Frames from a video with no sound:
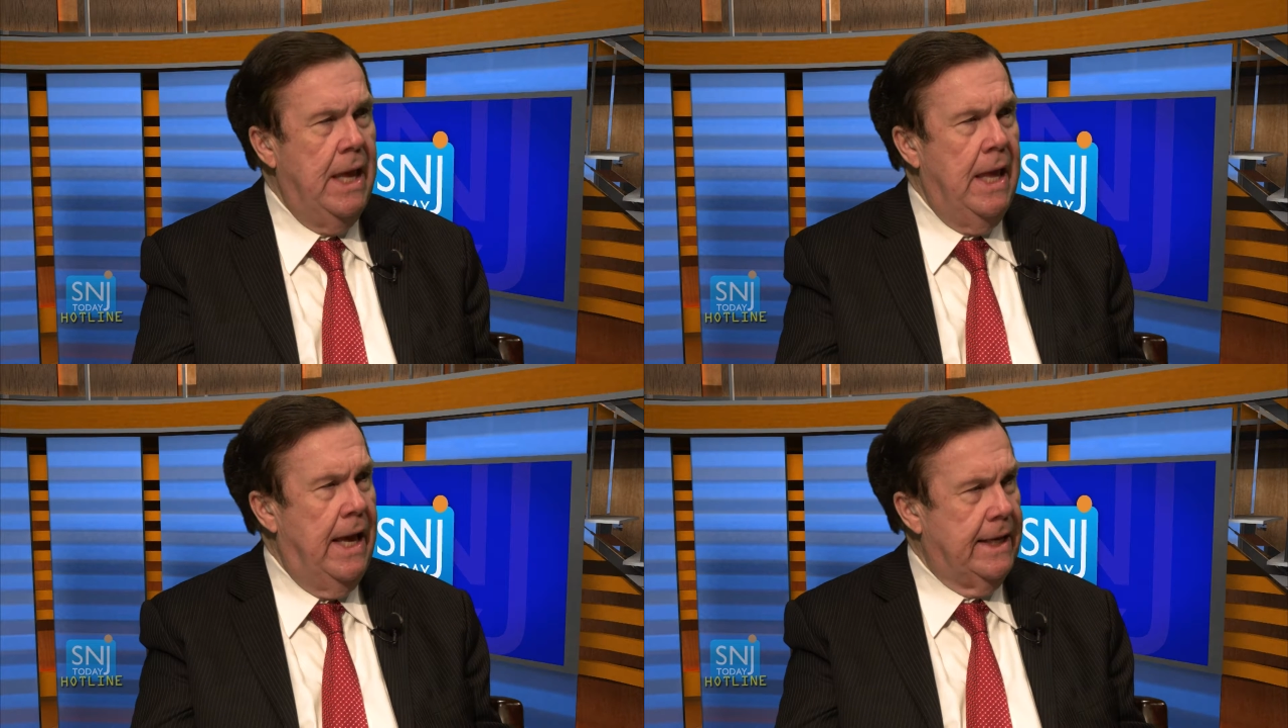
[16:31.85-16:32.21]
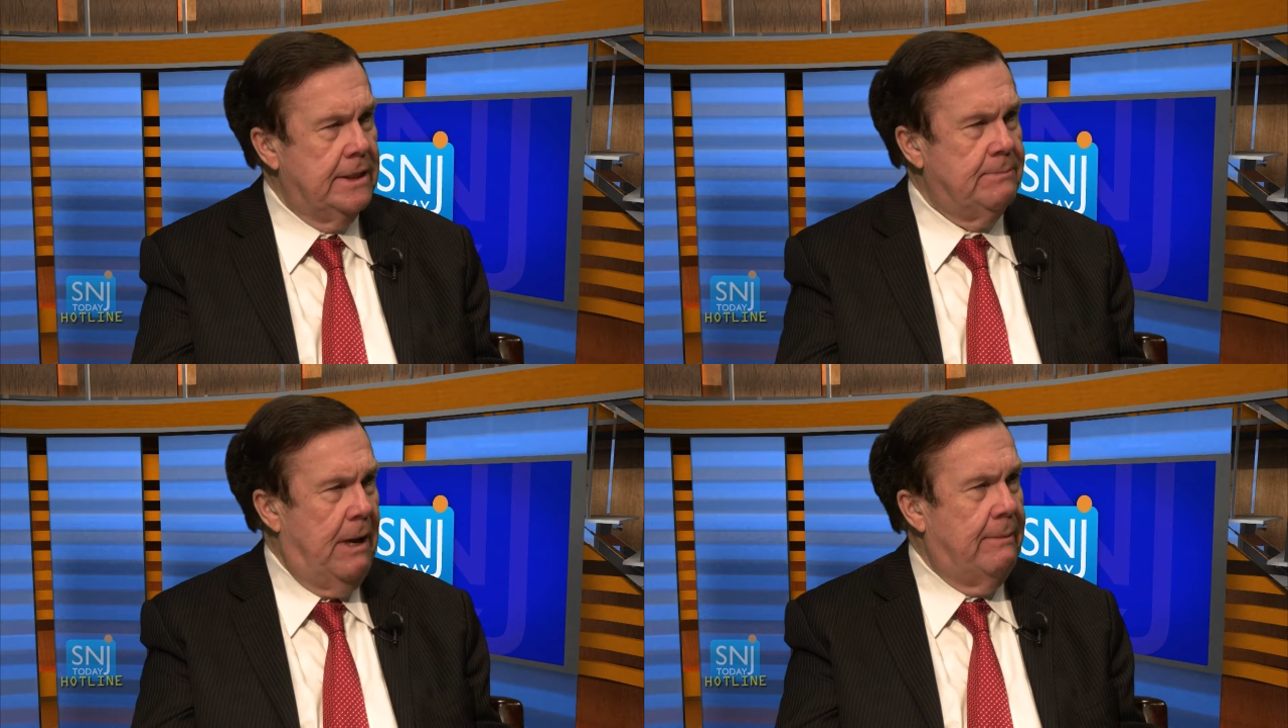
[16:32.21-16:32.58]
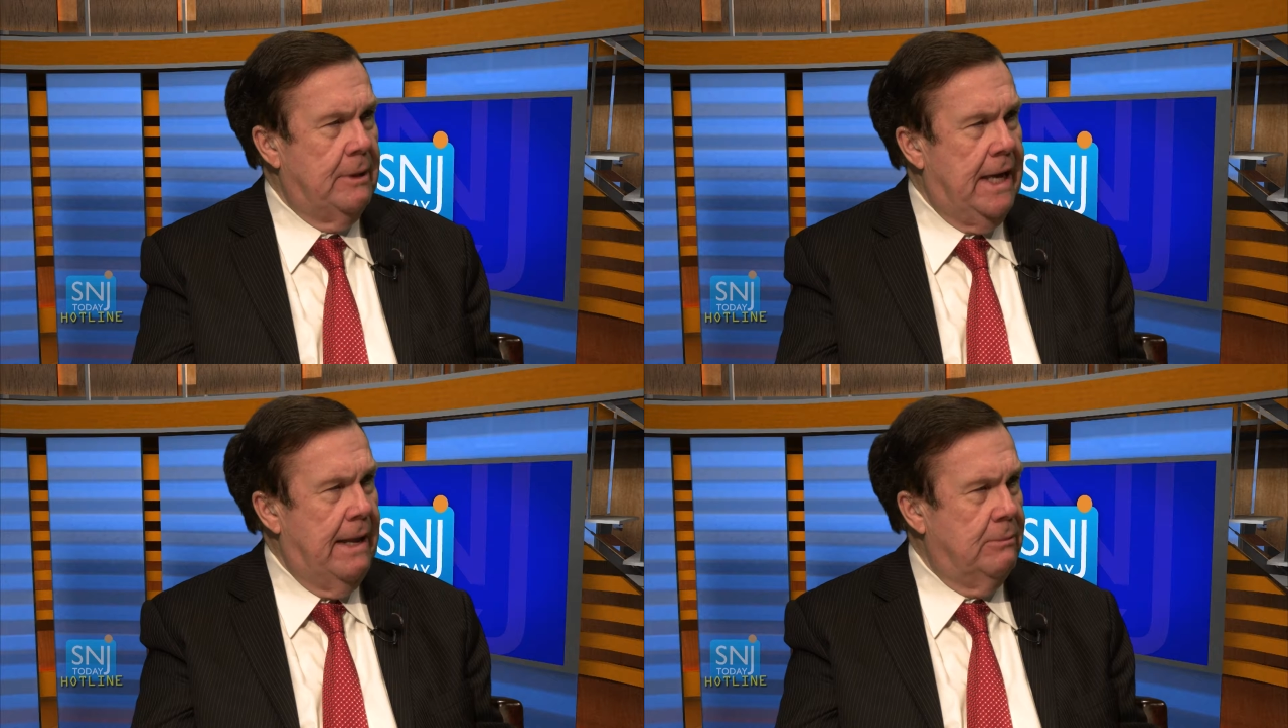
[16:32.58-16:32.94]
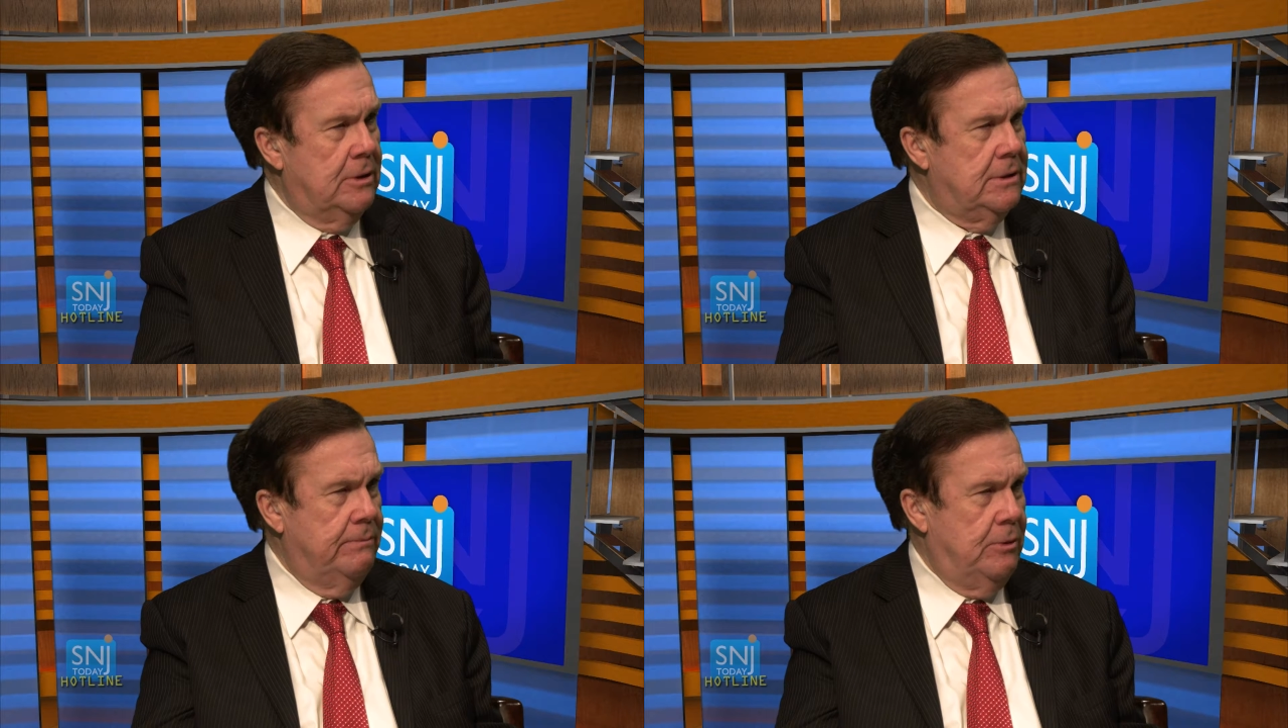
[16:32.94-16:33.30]
I guess mom and dad
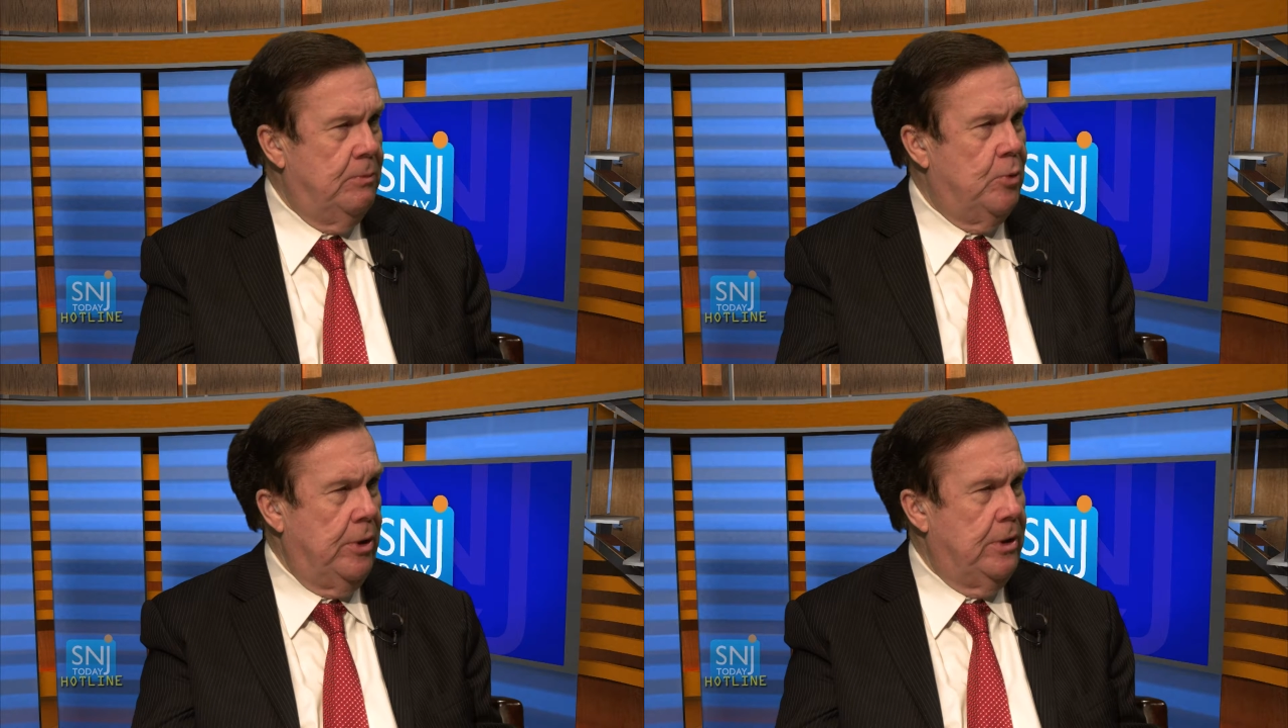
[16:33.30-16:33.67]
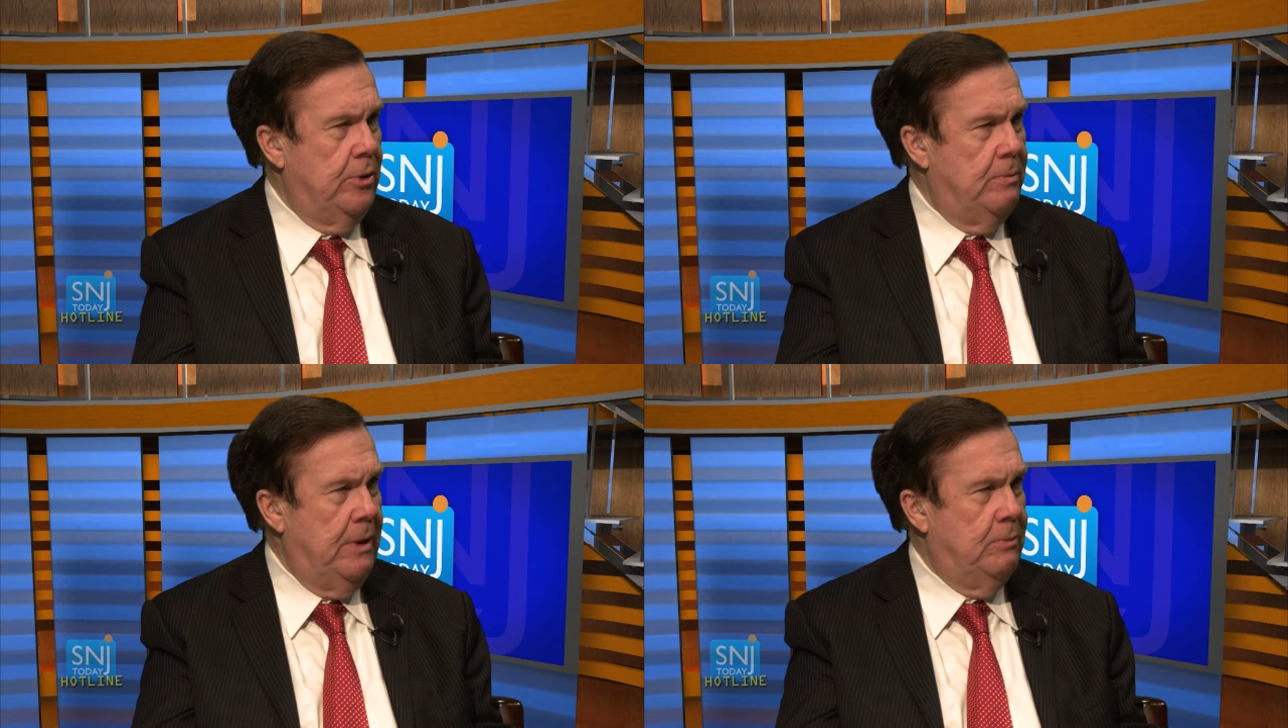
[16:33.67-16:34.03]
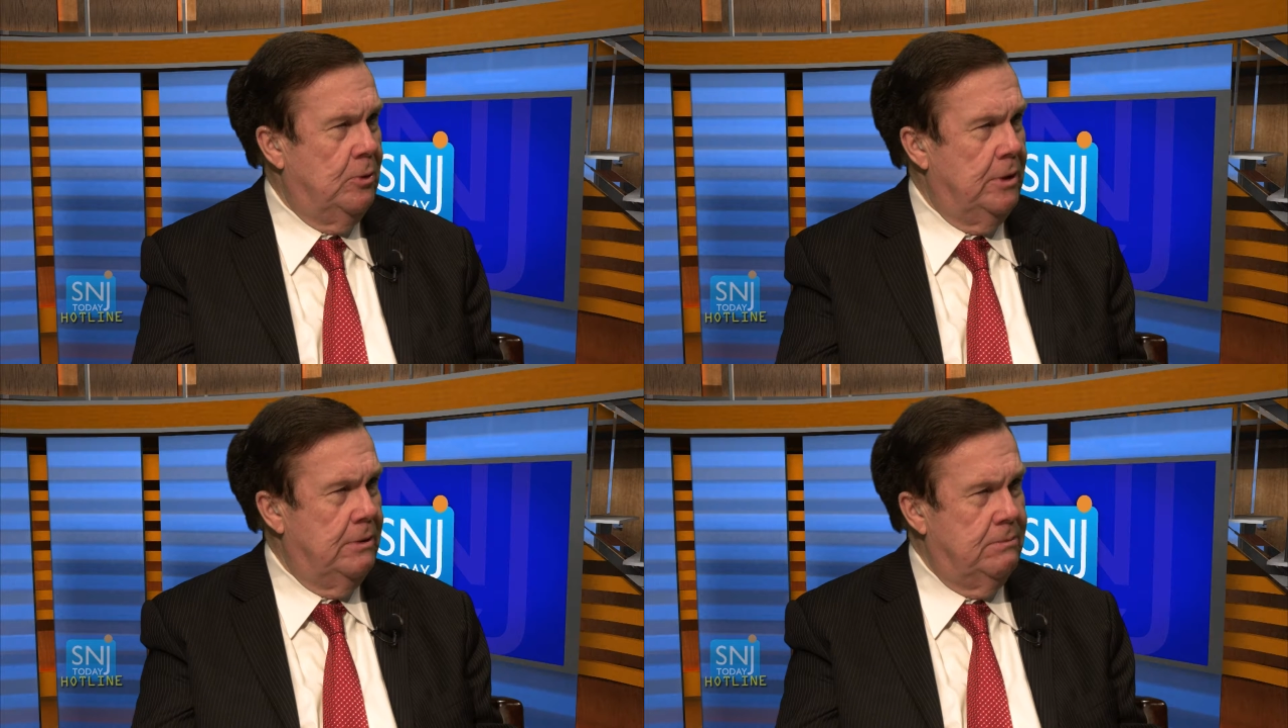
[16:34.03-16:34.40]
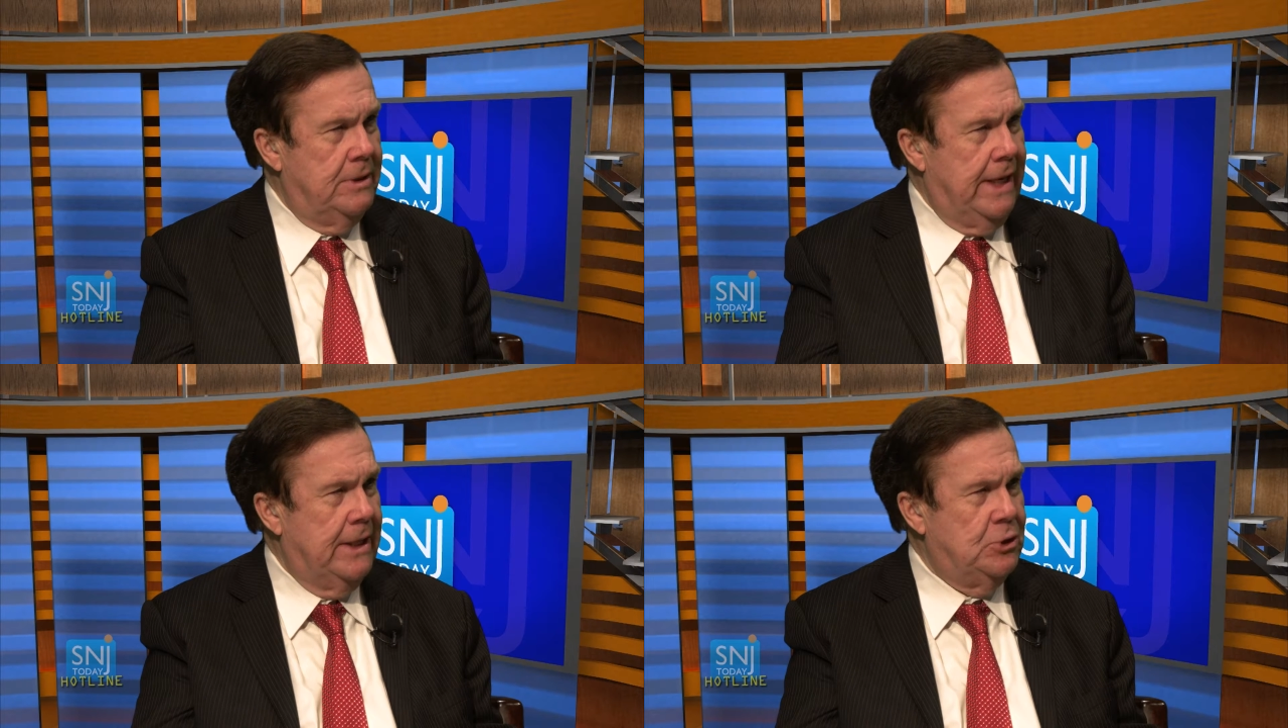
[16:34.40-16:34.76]
must have been pretty good people
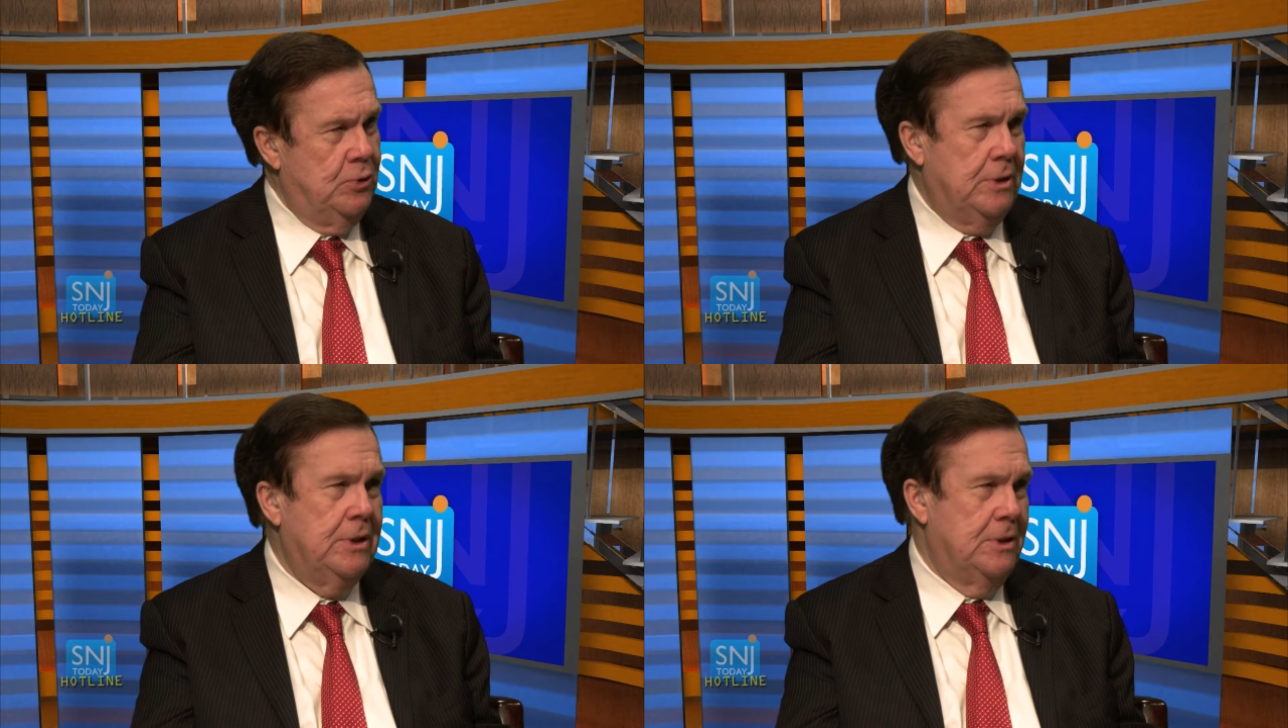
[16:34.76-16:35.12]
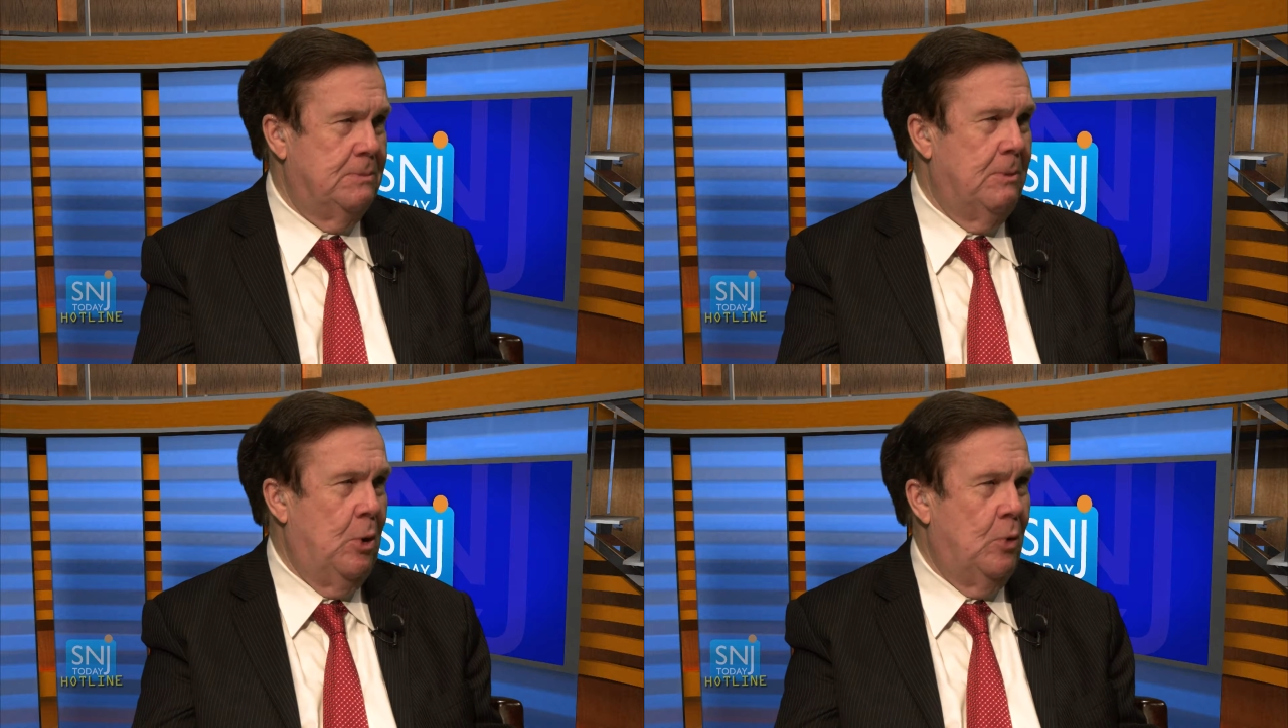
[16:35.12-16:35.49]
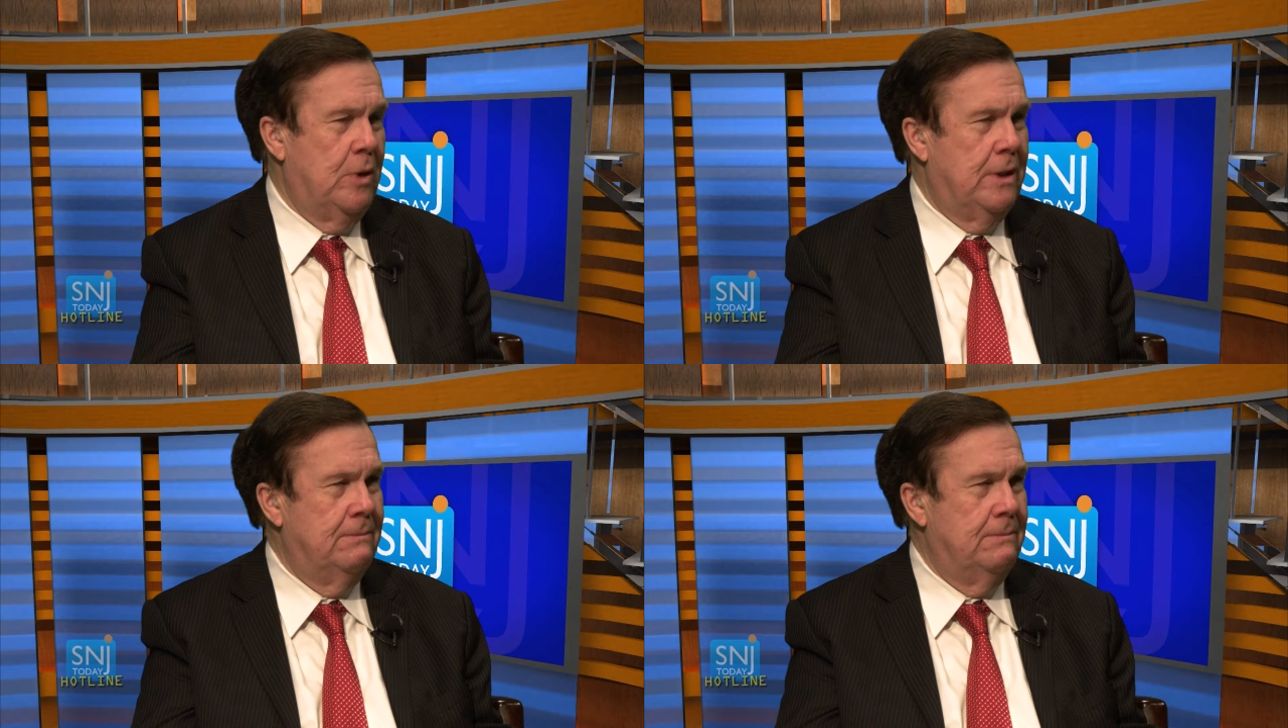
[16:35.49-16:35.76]
to get you into this mode. Huh?